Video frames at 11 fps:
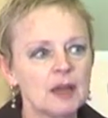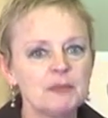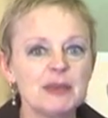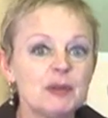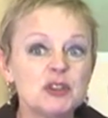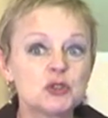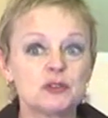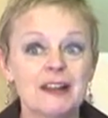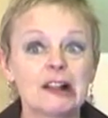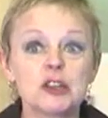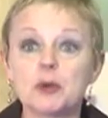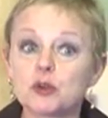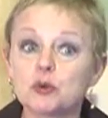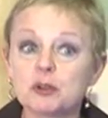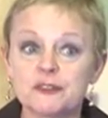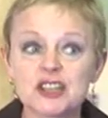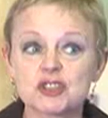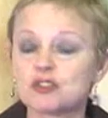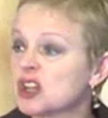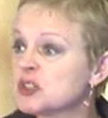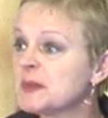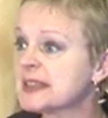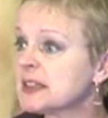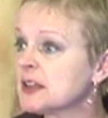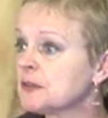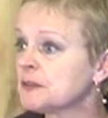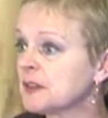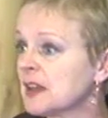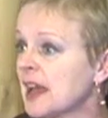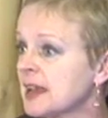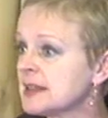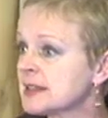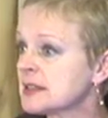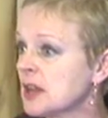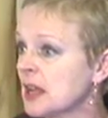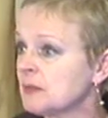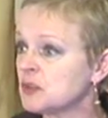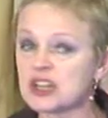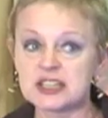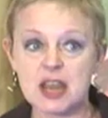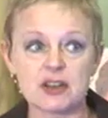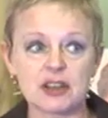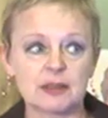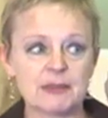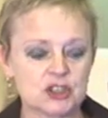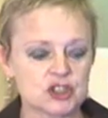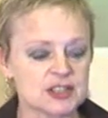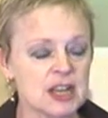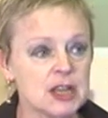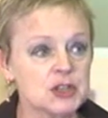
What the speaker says: Maybe we don't value our own professional judgments enough, as J. Derek mentioned.